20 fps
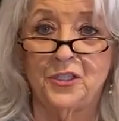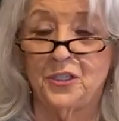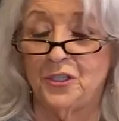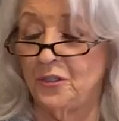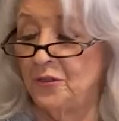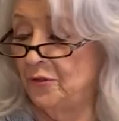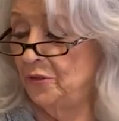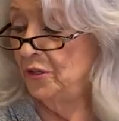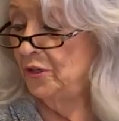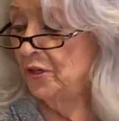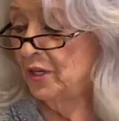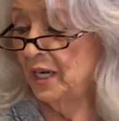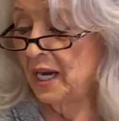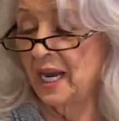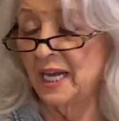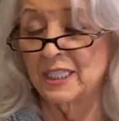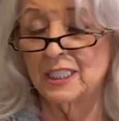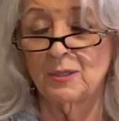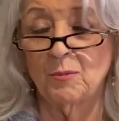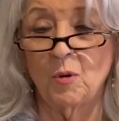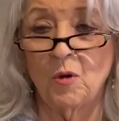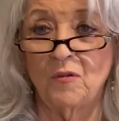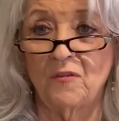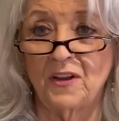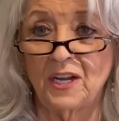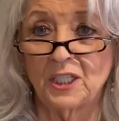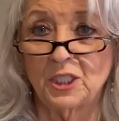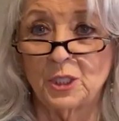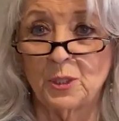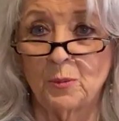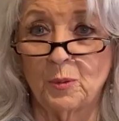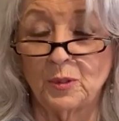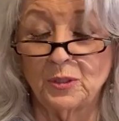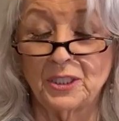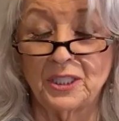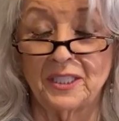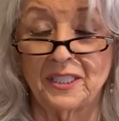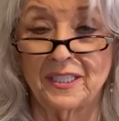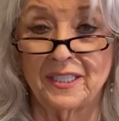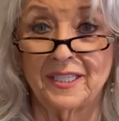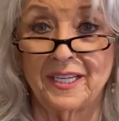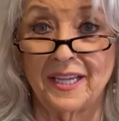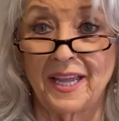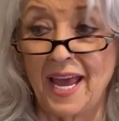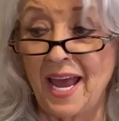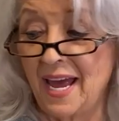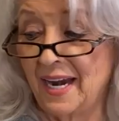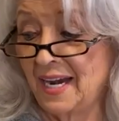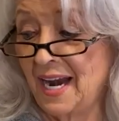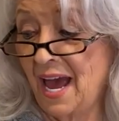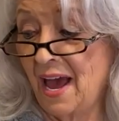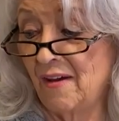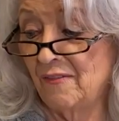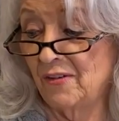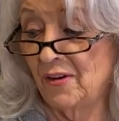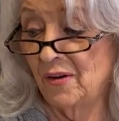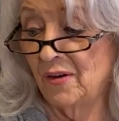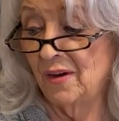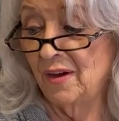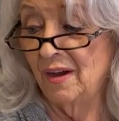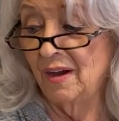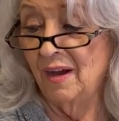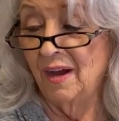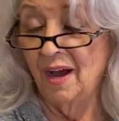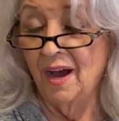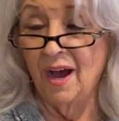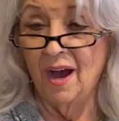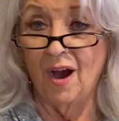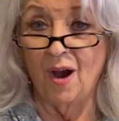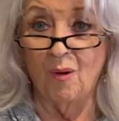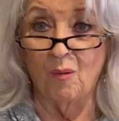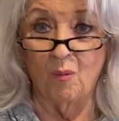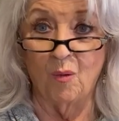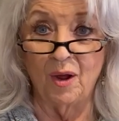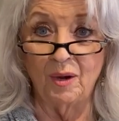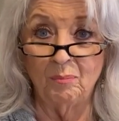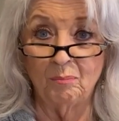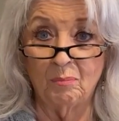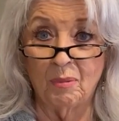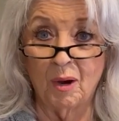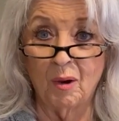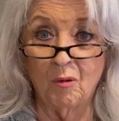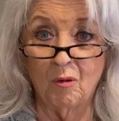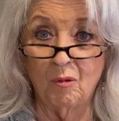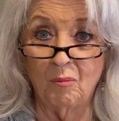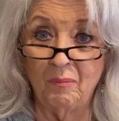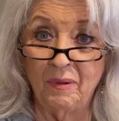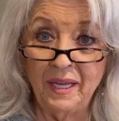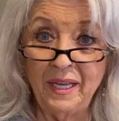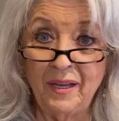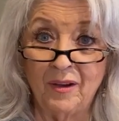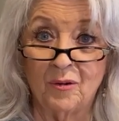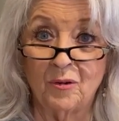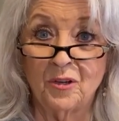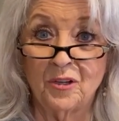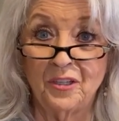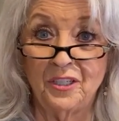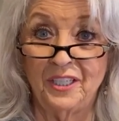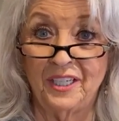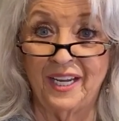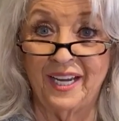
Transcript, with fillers: shoot, you could add some more vegetables to, to that and have a, a one bowl meal, couldn't